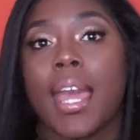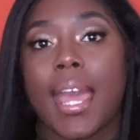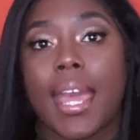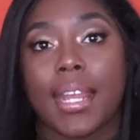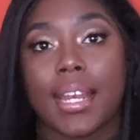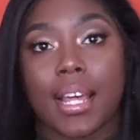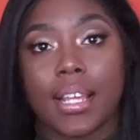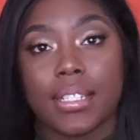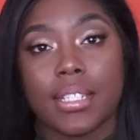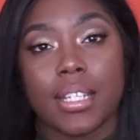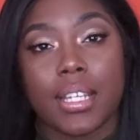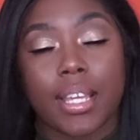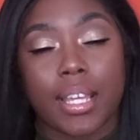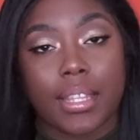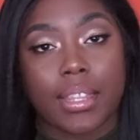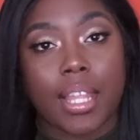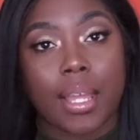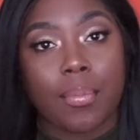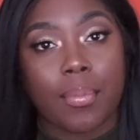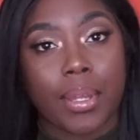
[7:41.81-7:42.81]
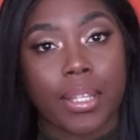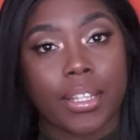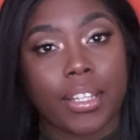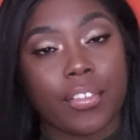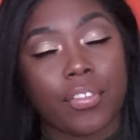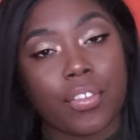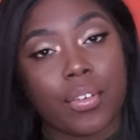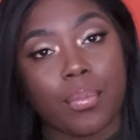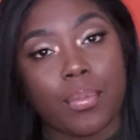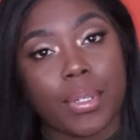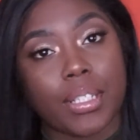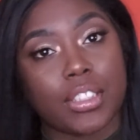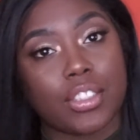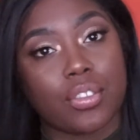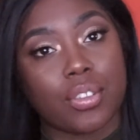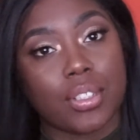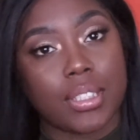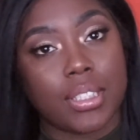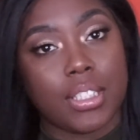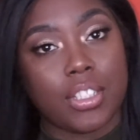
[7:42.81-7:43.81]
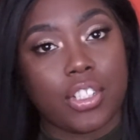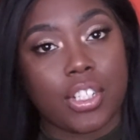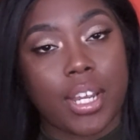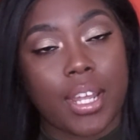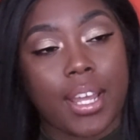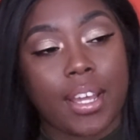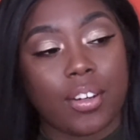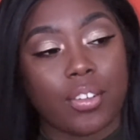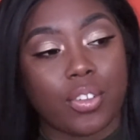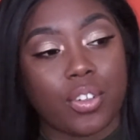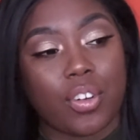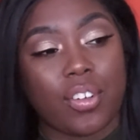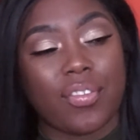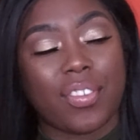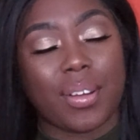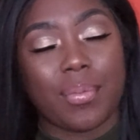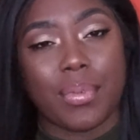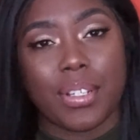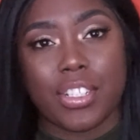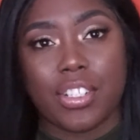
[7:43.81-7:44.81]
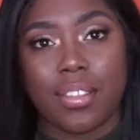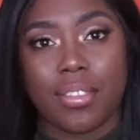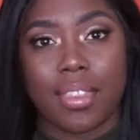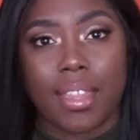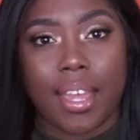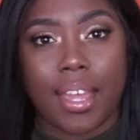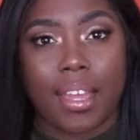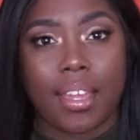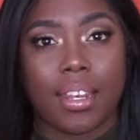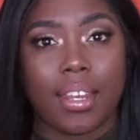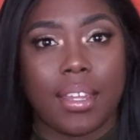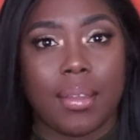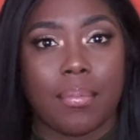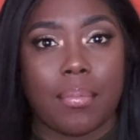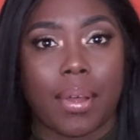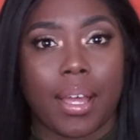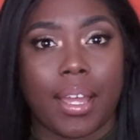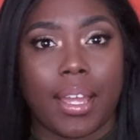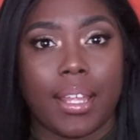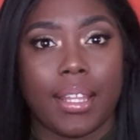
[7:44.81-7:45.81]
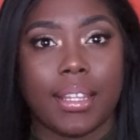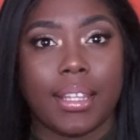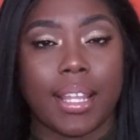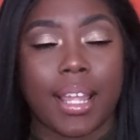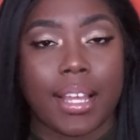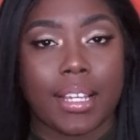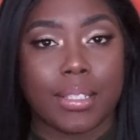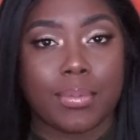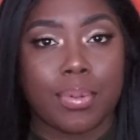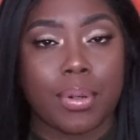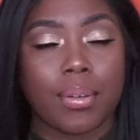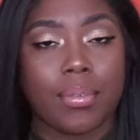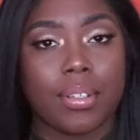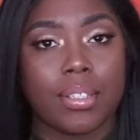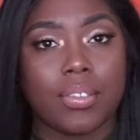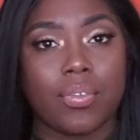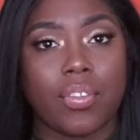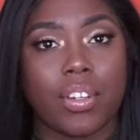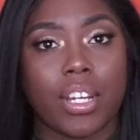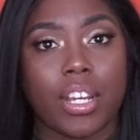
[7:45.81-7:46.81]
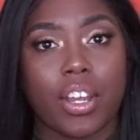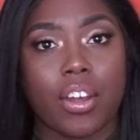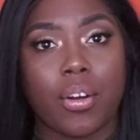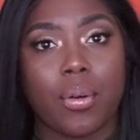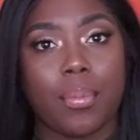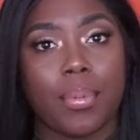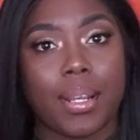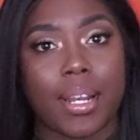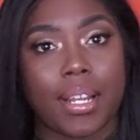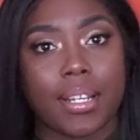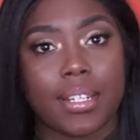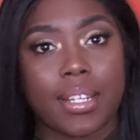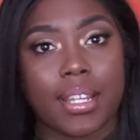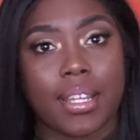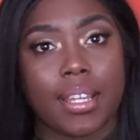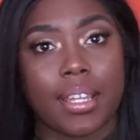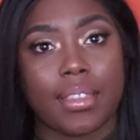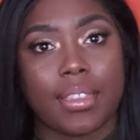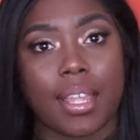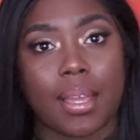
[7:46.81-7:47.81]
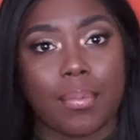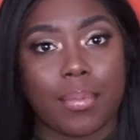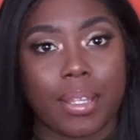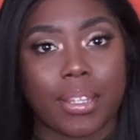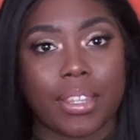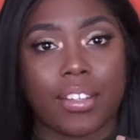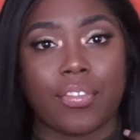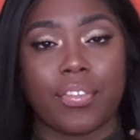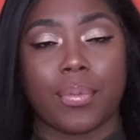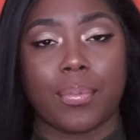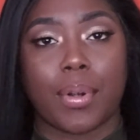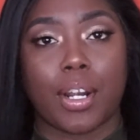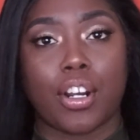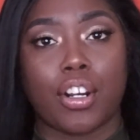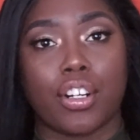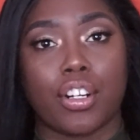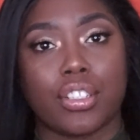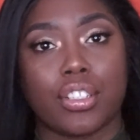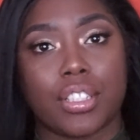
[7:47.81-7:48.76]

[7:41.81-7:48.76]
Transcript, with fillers: And I did get that method from Miss Chrissy J. I don't know if I mentioned that in my last previous video, but I did get that method from her.